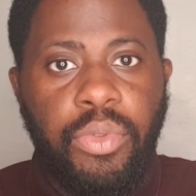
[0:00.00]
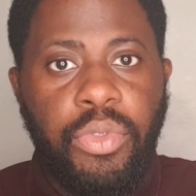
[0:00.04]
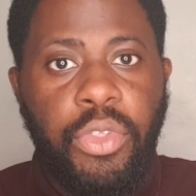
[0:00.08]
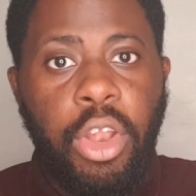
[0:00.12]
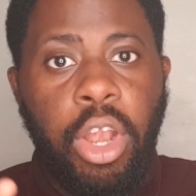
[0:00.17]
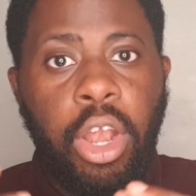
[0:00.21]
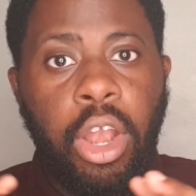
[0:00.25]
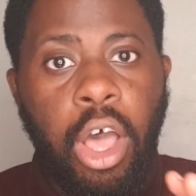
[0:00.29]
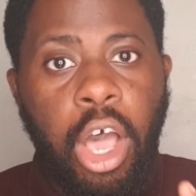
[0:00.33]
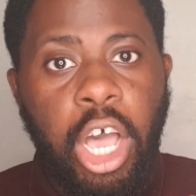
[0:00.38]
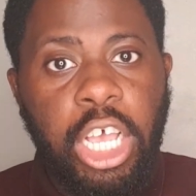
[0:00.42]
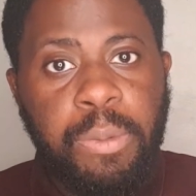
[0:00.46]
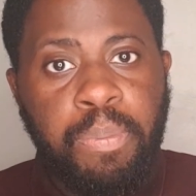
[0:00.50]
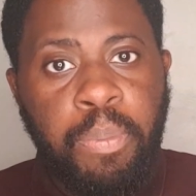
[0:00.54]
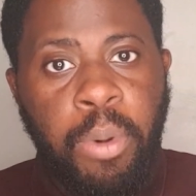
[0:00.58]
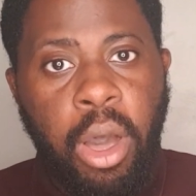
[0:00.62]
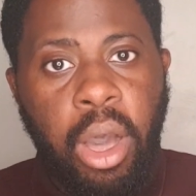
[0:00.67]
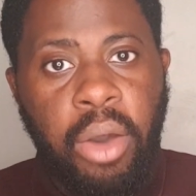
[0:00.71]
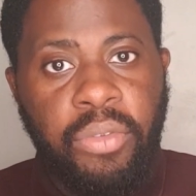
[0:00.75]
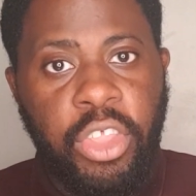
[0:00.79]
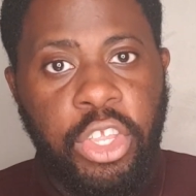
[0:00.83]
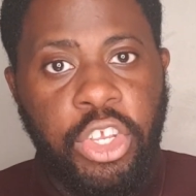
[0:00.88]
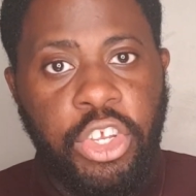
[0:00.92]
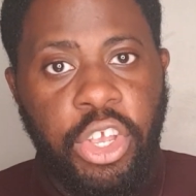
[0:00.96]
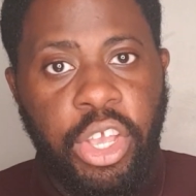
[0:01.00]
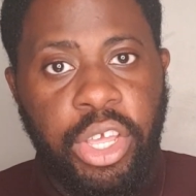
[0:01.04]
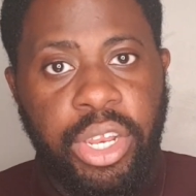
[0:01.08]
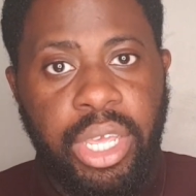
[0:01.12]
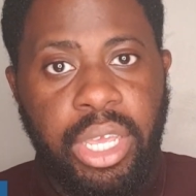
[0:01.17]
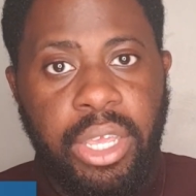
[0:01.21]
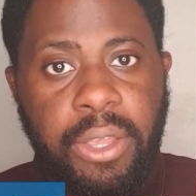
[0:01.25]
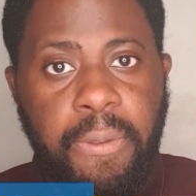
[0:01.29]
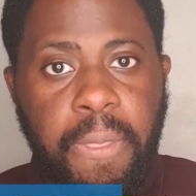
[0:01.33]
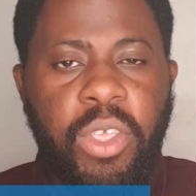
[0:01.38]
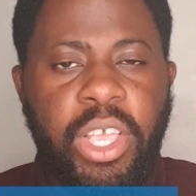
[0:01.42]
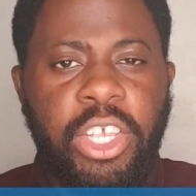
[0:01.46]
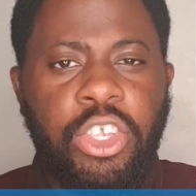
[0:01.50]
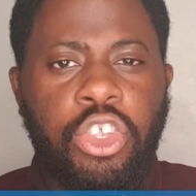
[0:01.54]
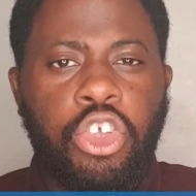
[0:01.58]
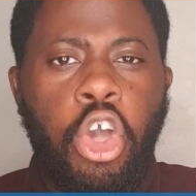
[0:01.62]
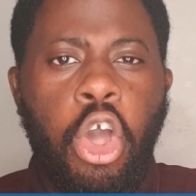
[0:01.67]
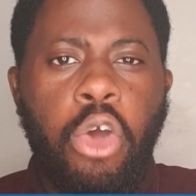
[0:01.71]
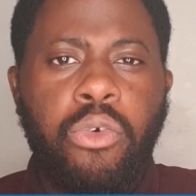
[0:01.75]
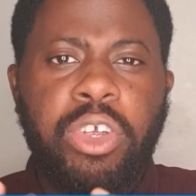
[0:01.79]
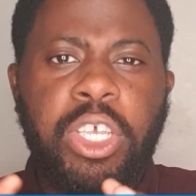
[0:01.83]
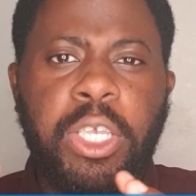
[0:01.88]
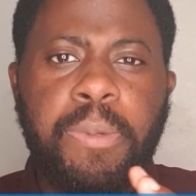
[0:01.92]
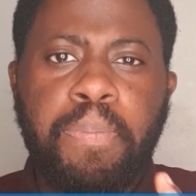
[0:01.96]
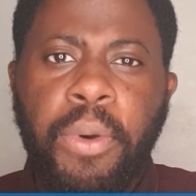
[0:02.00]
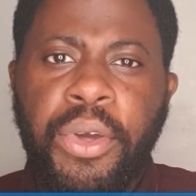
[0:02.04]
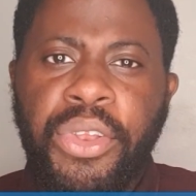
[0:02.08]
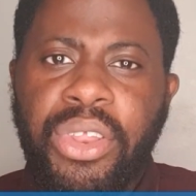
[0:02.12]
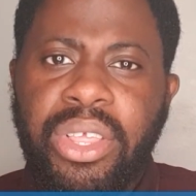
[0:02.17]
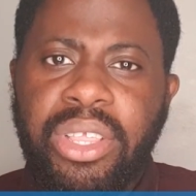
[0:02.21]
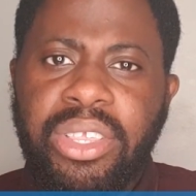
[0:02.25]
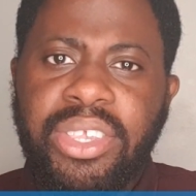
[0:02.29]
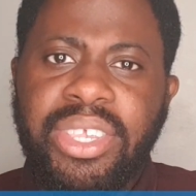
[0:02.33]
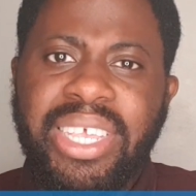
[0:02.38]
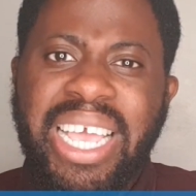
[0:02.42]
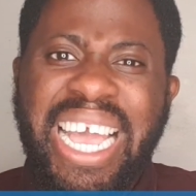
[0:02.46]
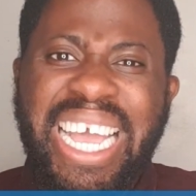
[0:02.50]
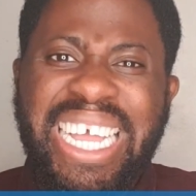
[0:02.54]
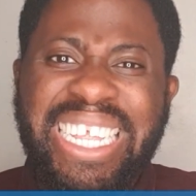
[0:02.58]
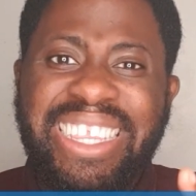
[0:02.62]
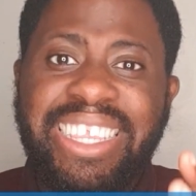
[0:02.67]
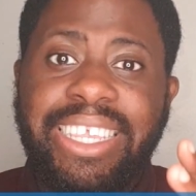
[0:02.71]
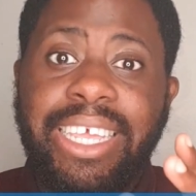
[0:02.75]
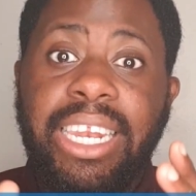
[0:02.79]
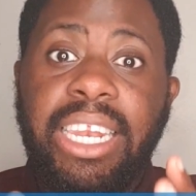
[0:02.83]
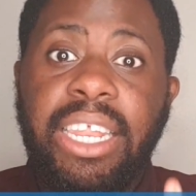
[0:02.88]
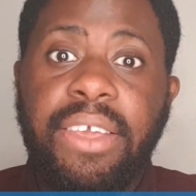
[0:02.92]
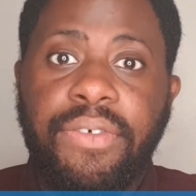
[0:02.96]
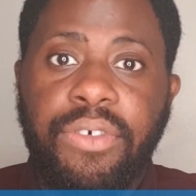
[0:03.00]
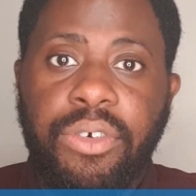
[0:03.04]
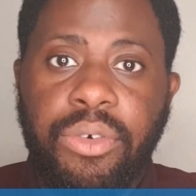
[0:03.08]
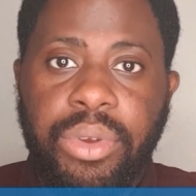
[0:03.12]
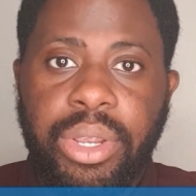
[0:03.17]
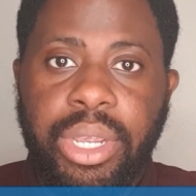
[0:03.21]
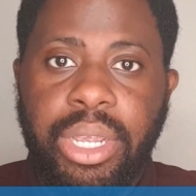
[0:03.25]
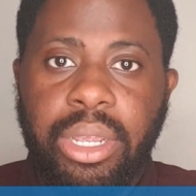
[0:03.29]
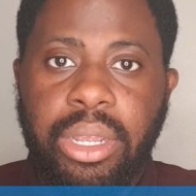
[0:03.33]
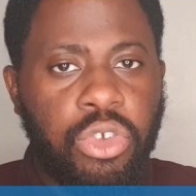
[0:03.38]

The last part of the journey is correspondence and delivery.